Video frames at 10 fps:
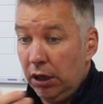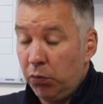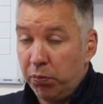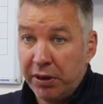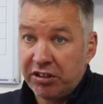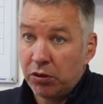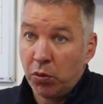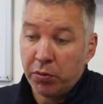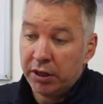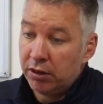and
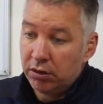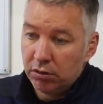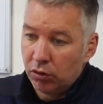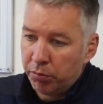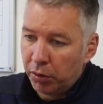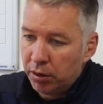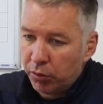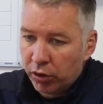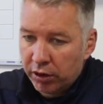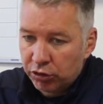basically what we did on Monday
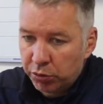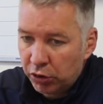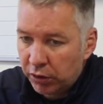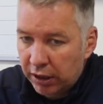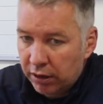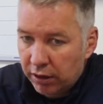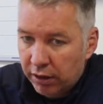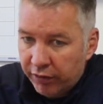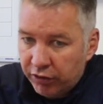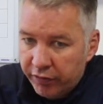morning, as we do
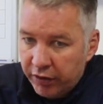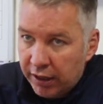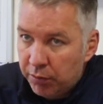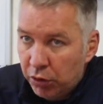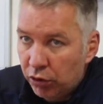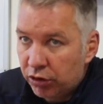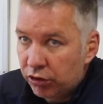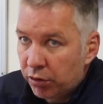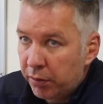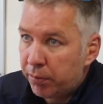after every game, we looked
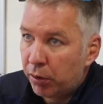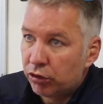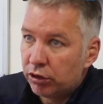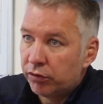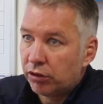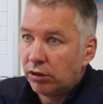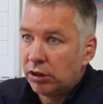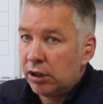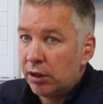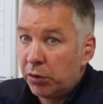at some of the positives,
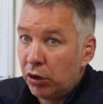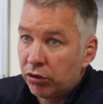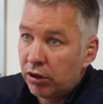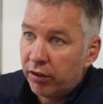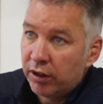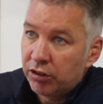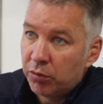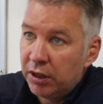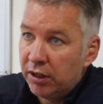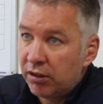and then we looked at things
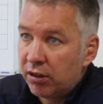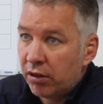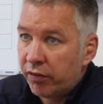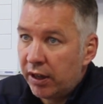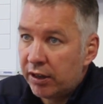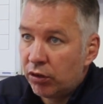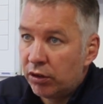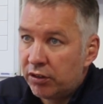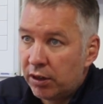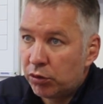that we needed to reflect
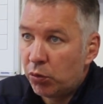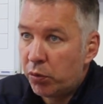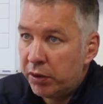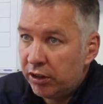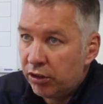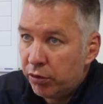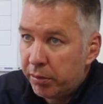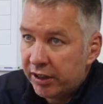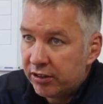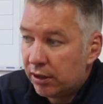on in terms of what we need to do
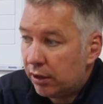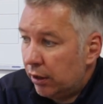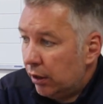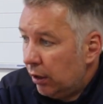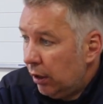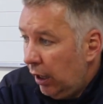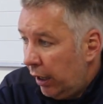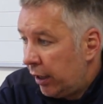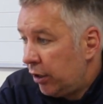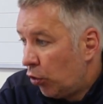better,
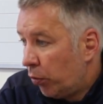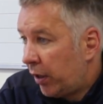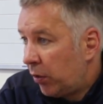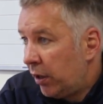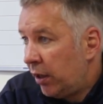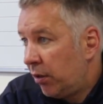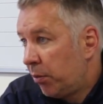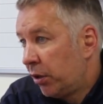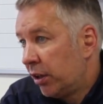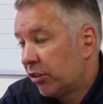and then you hope that way that
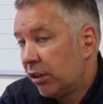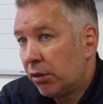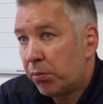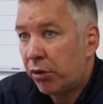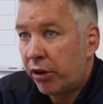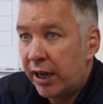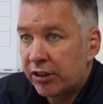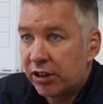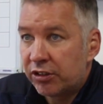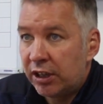the players can
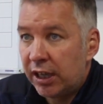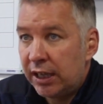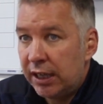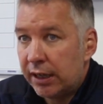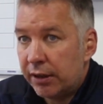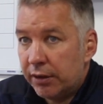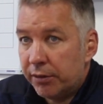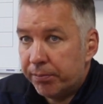progress. That's the idea.